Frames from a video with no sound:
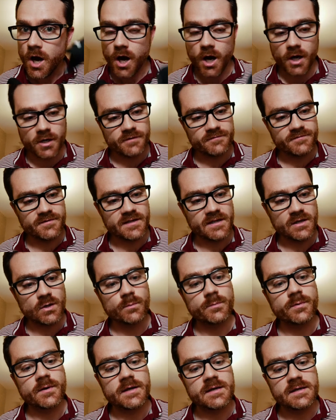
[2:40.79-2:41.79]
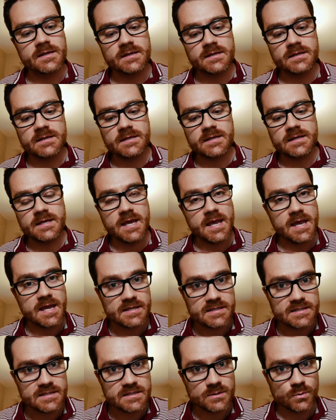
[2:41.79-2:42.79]
out of the neoprene
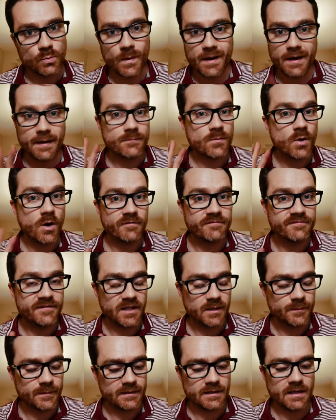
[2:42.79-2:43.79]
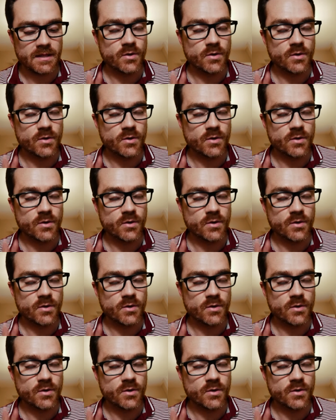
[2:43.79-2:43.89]
case when I'm not filming,